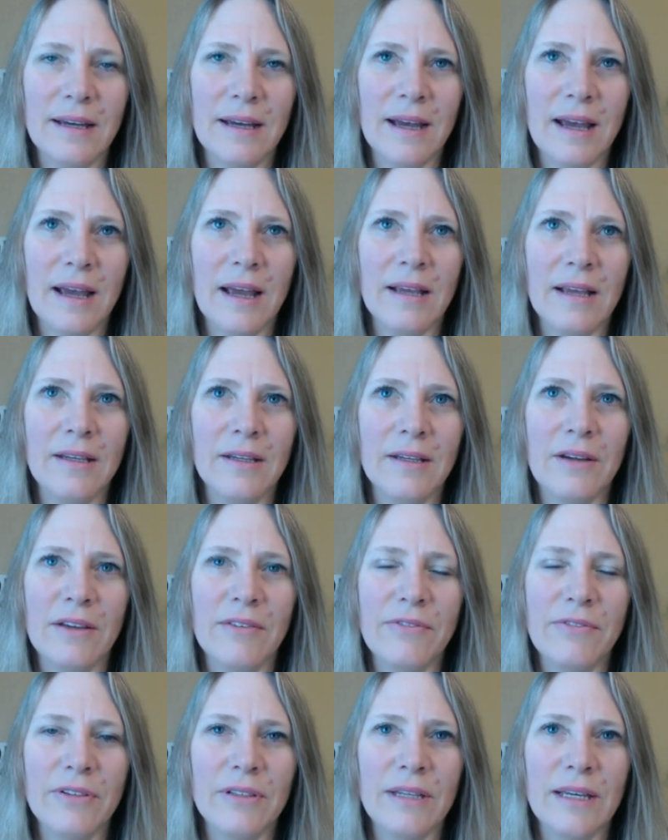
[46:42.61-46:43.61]
I
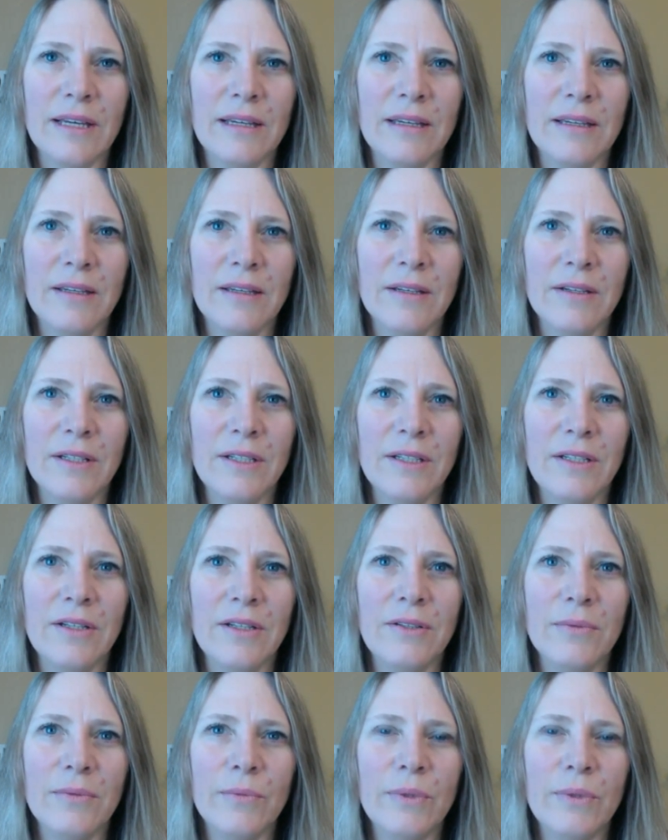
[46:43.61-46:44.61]
feel like
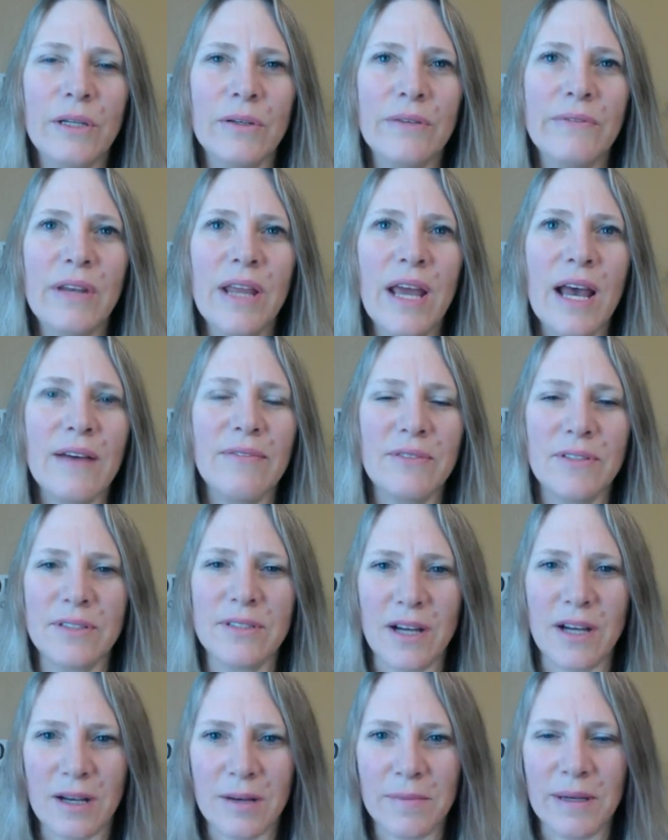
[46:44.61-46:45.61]
we don't even have to
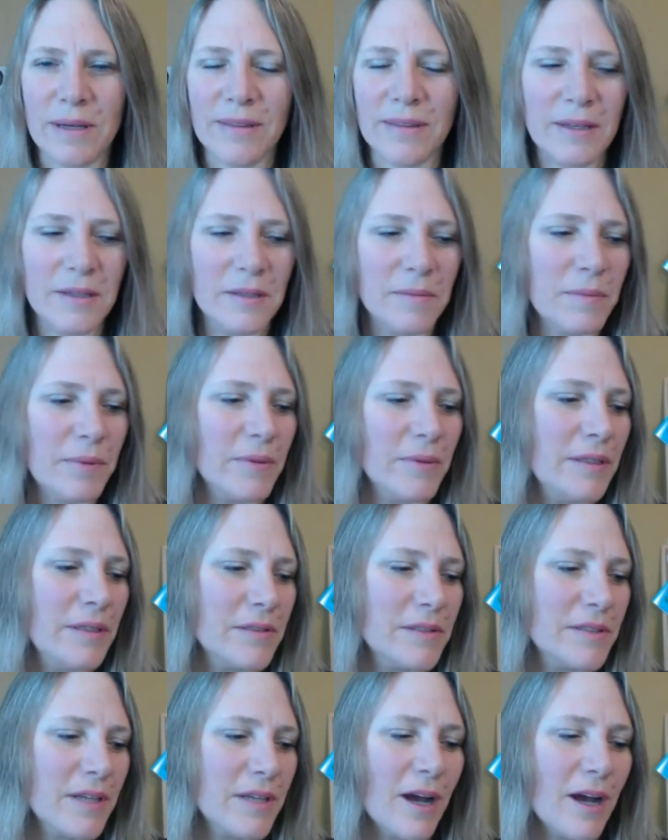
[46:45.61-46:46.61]
talk about that. Napoleon
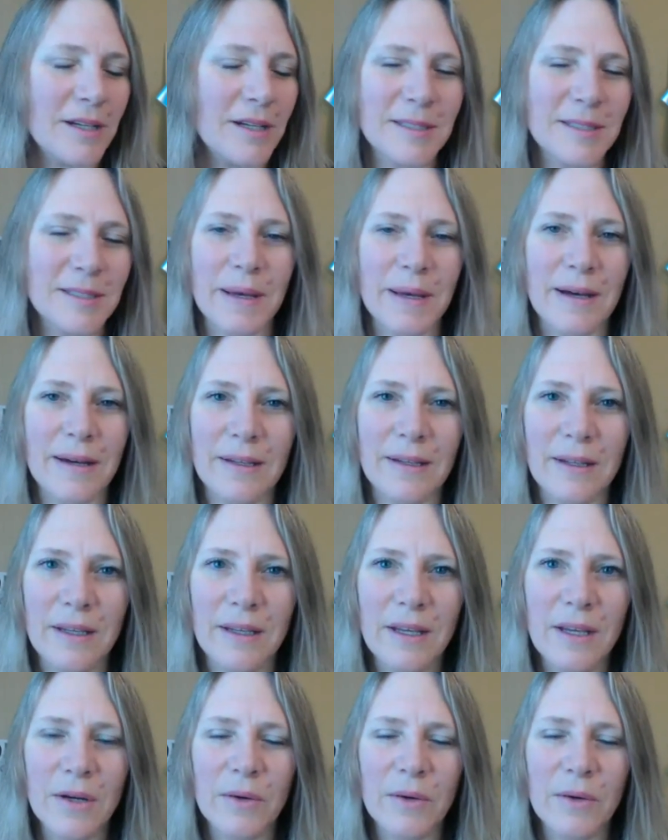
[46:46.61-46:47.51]
Hill talks about it.